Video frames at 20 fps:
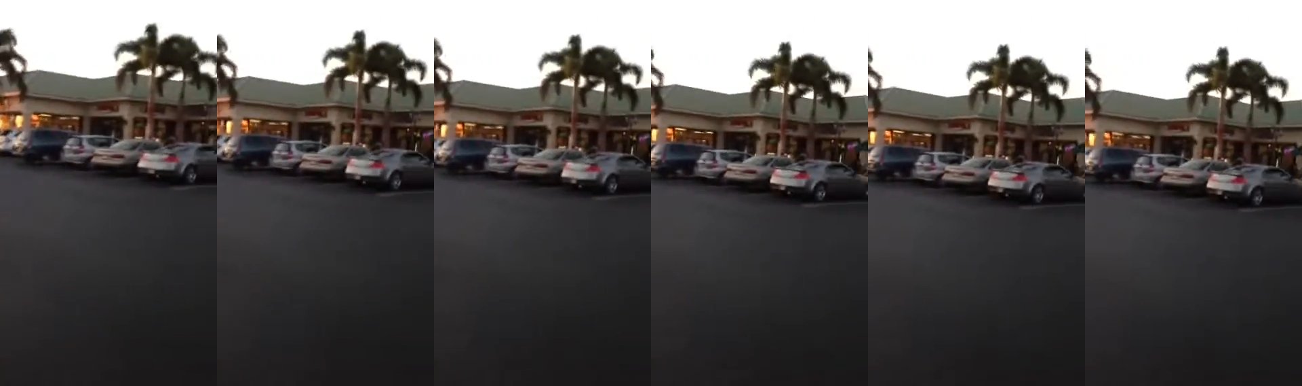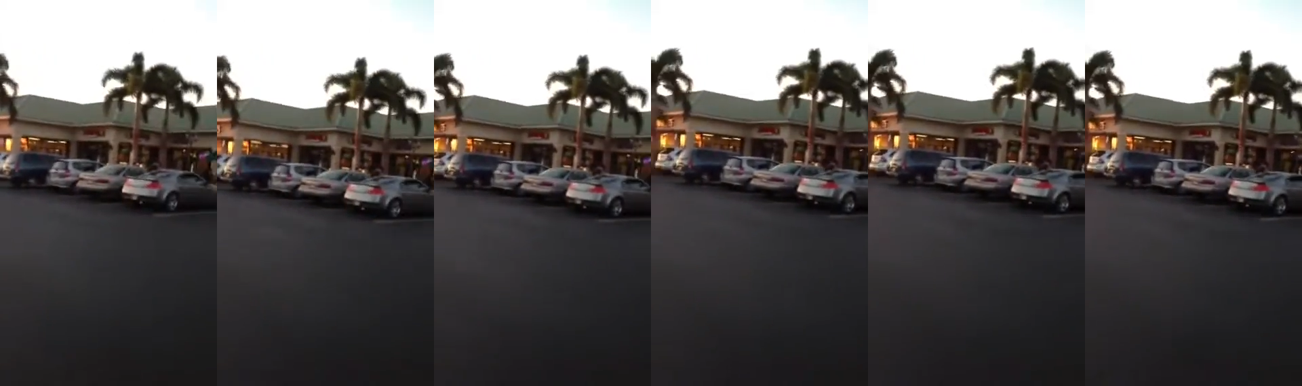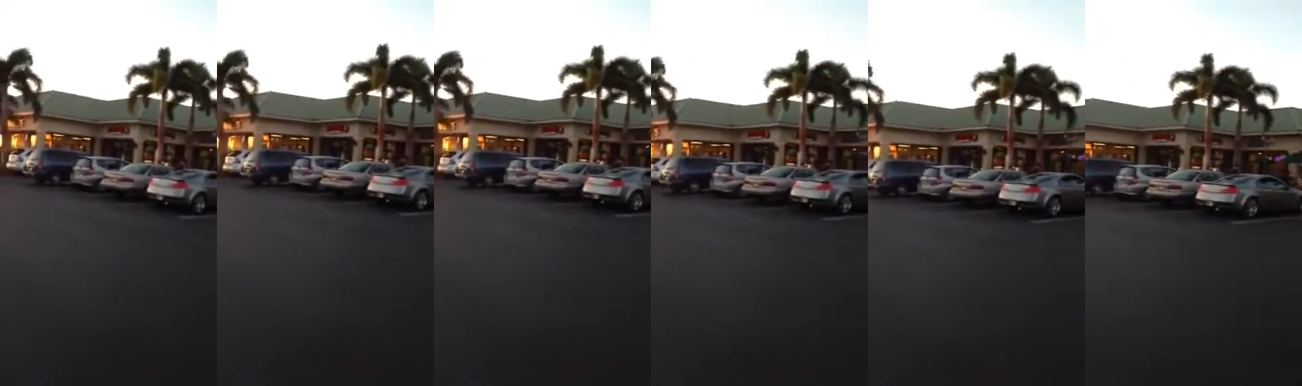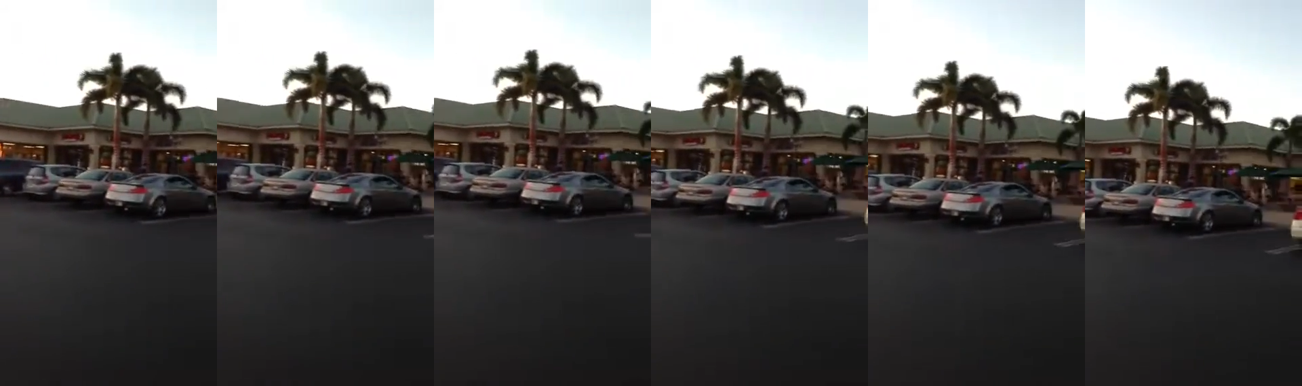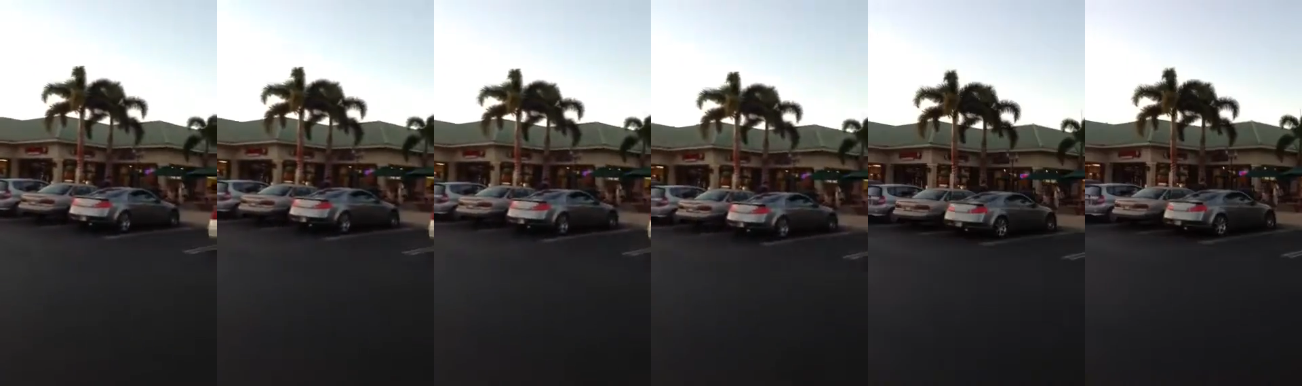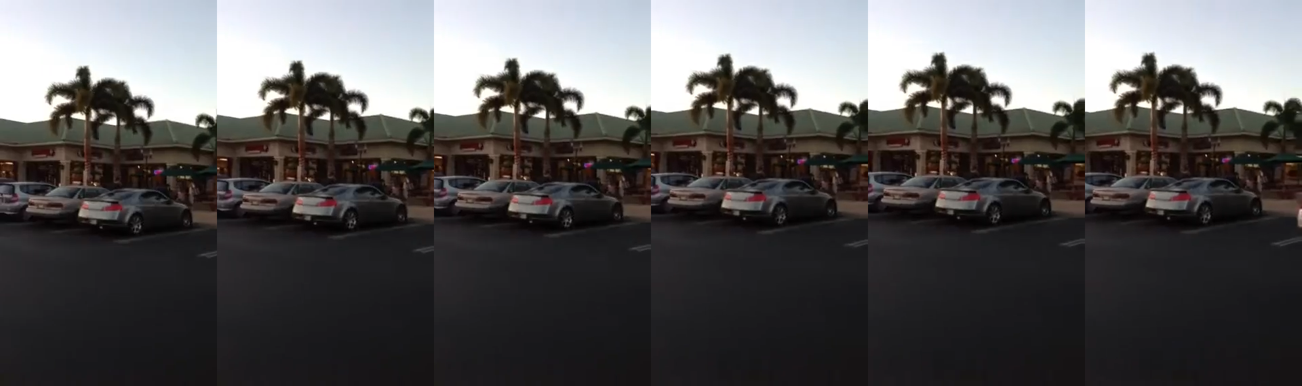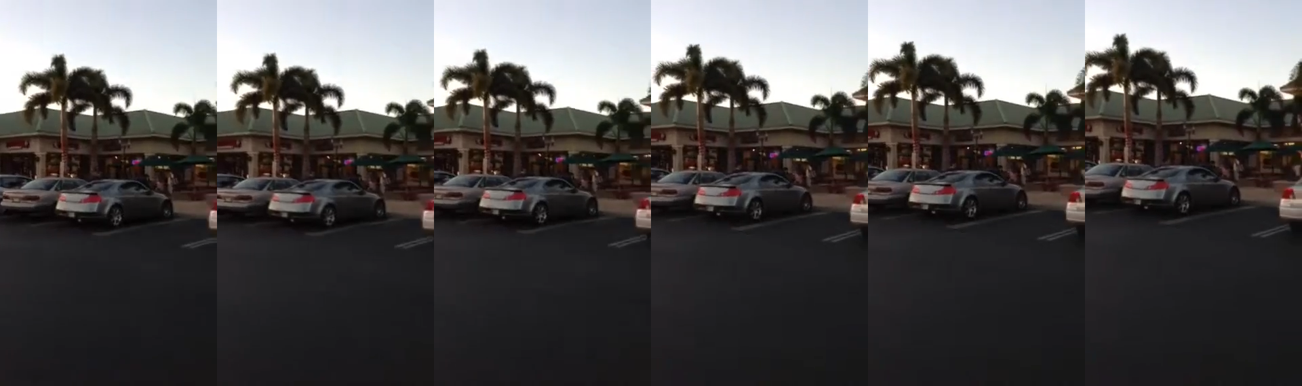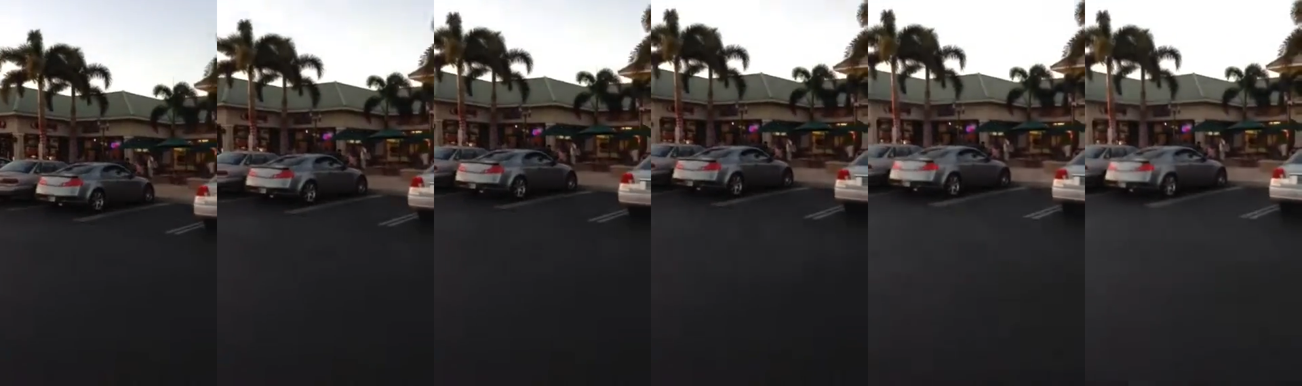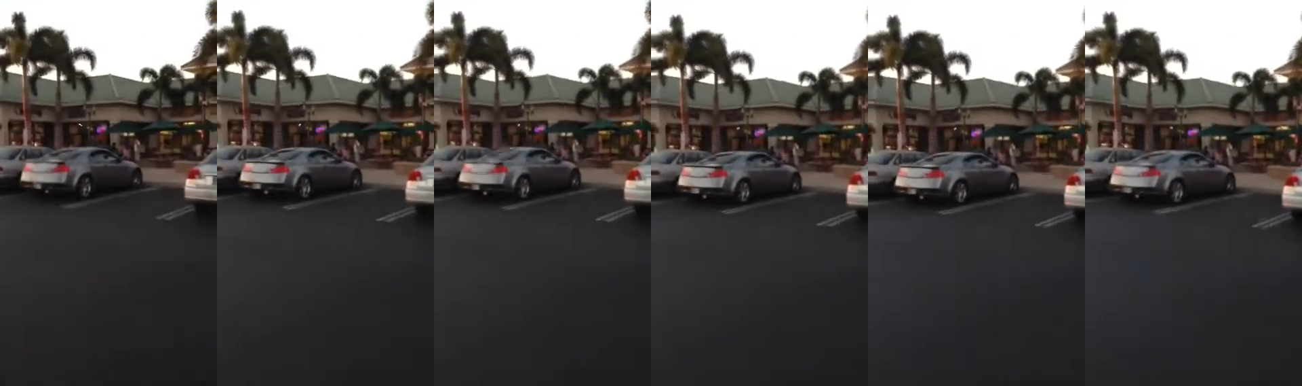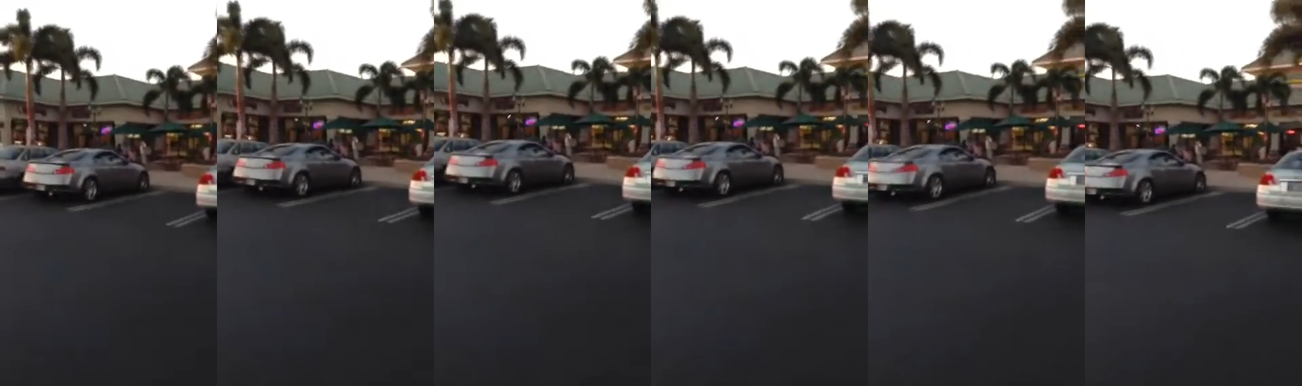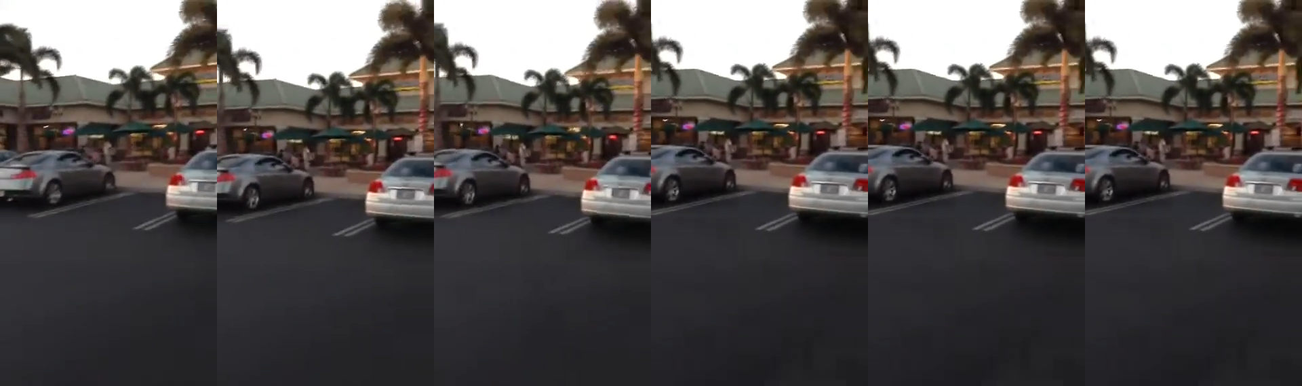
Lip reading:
No face is visible, so there are no lips to read.